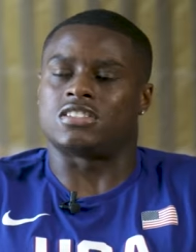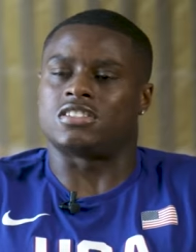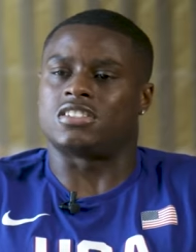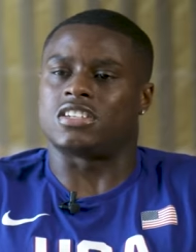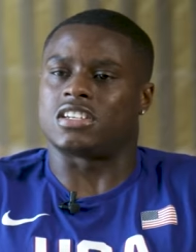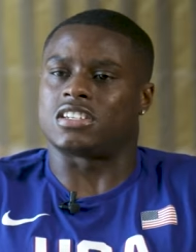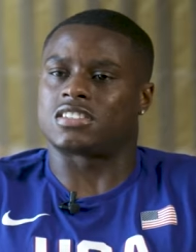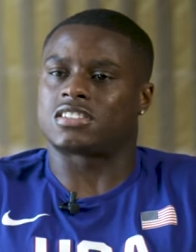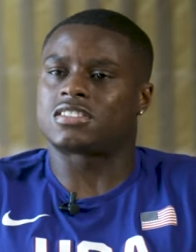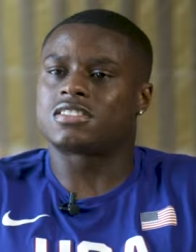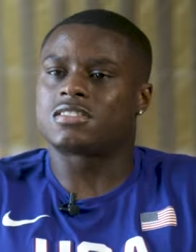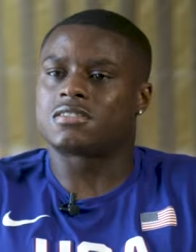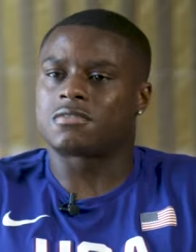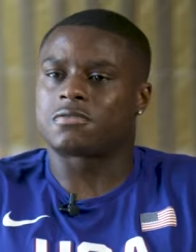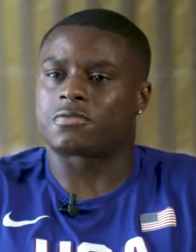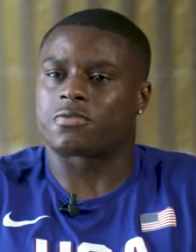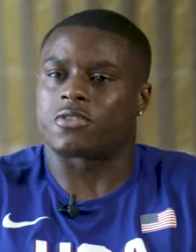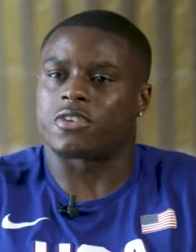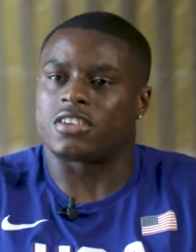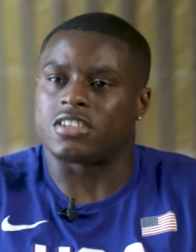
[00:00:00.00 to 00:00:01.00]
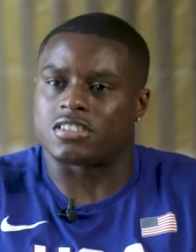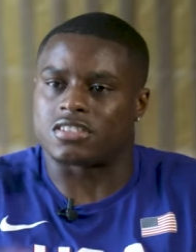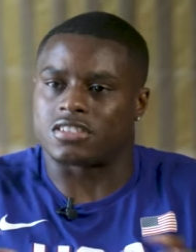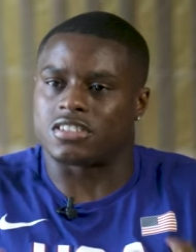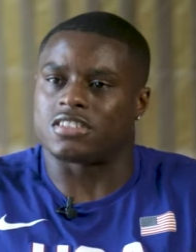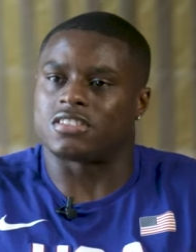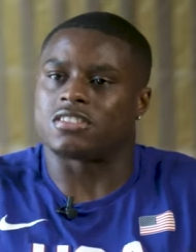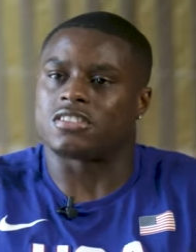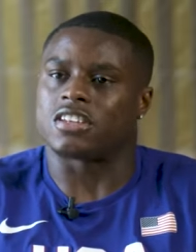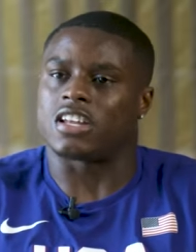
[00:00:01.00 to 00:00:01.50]
just front and
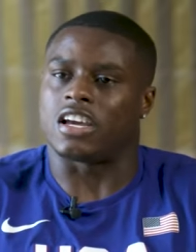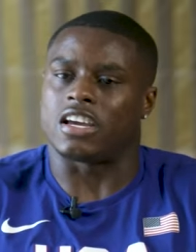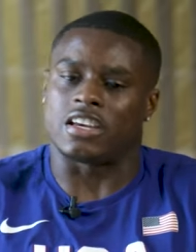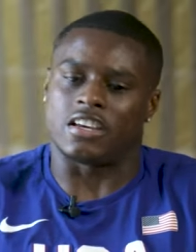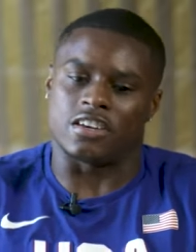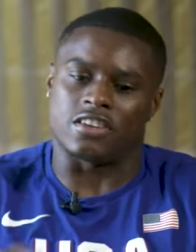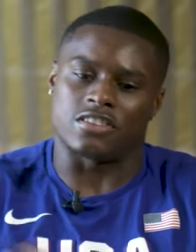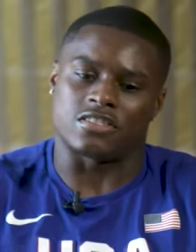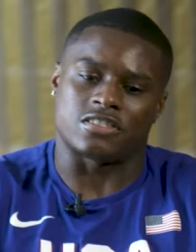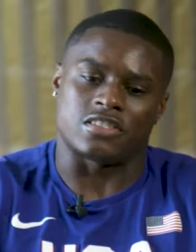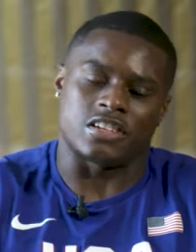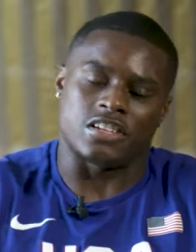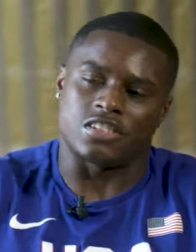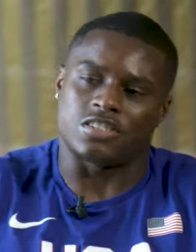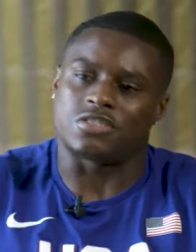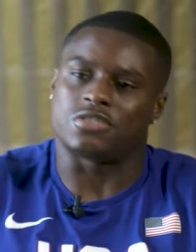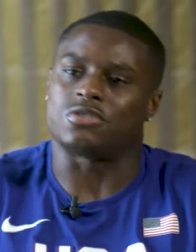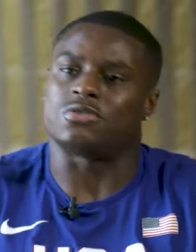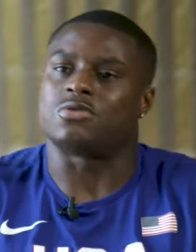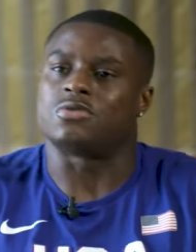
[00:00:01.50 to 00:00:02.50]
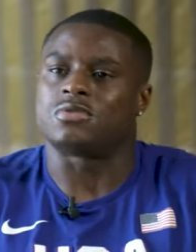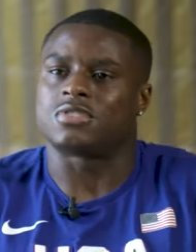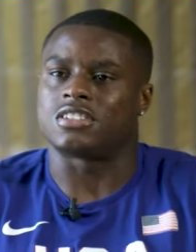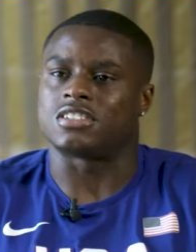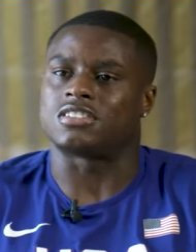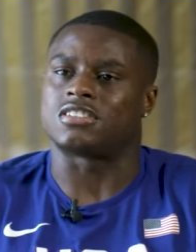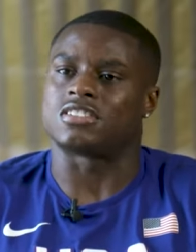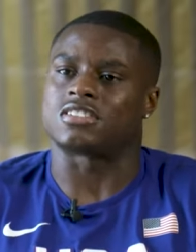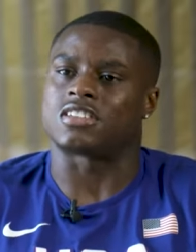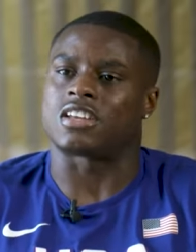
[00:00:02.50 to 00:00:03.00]
center. Like, here's the issue.
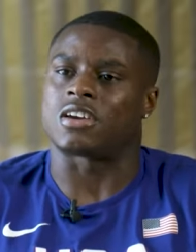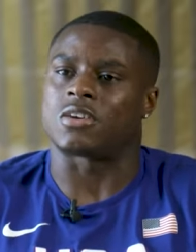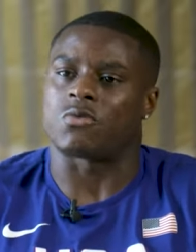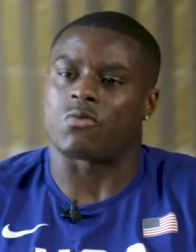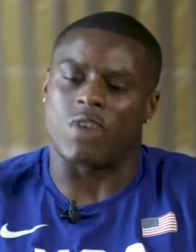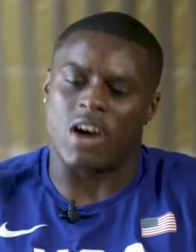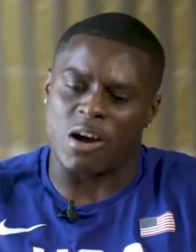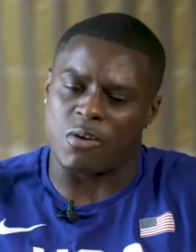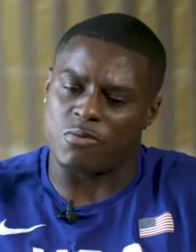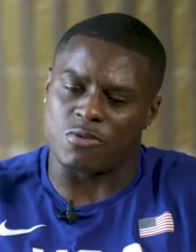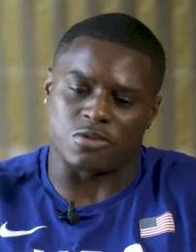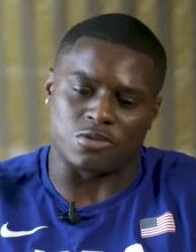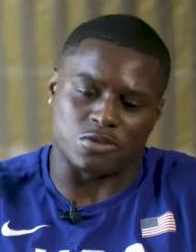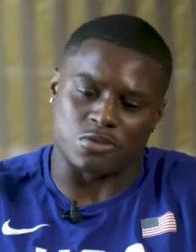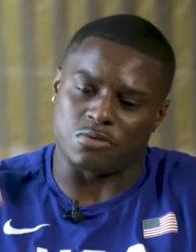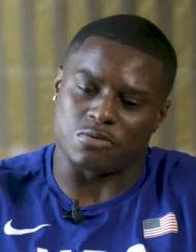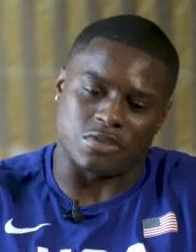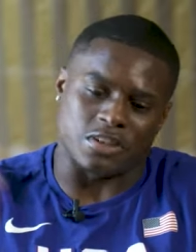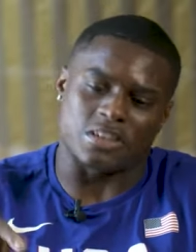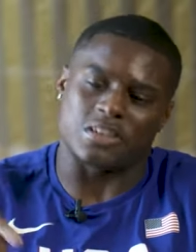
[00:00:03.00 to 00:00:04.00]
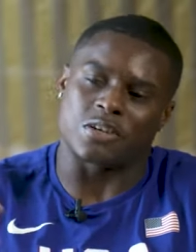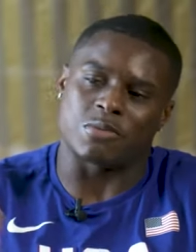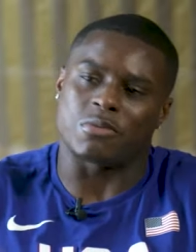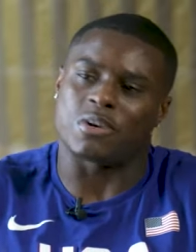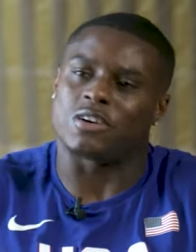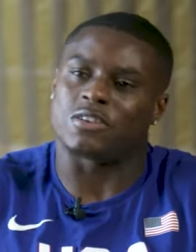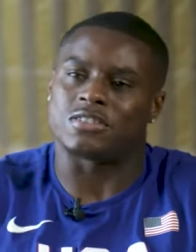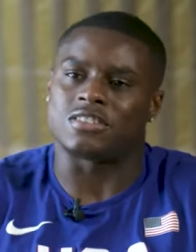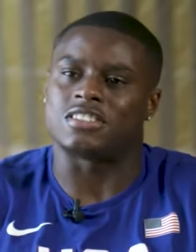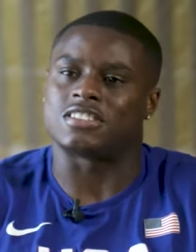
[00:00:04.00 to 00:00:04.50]
It's just like, why weren't you thinking
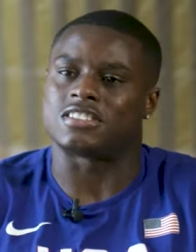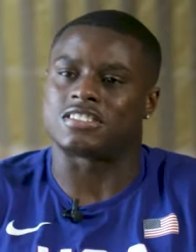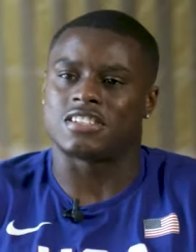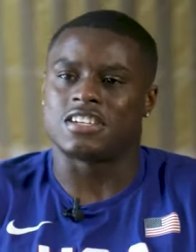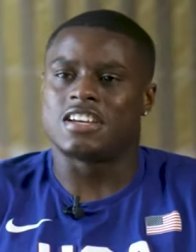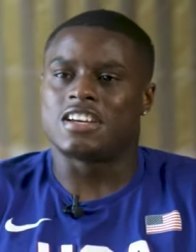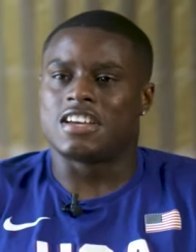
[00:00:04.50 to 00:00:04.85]
about this?